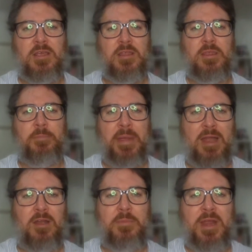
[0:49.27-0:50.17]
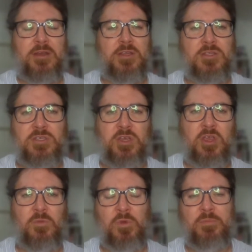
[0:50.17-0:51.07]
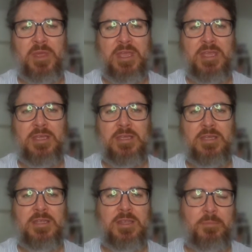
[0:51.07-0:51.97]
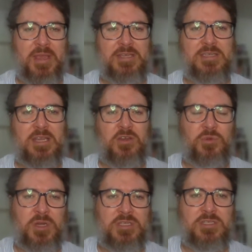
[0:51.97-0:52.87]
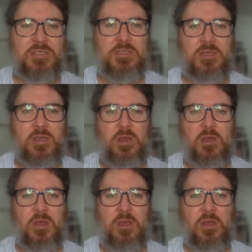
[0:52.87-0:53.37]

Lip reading: the paramount concern would be the best interests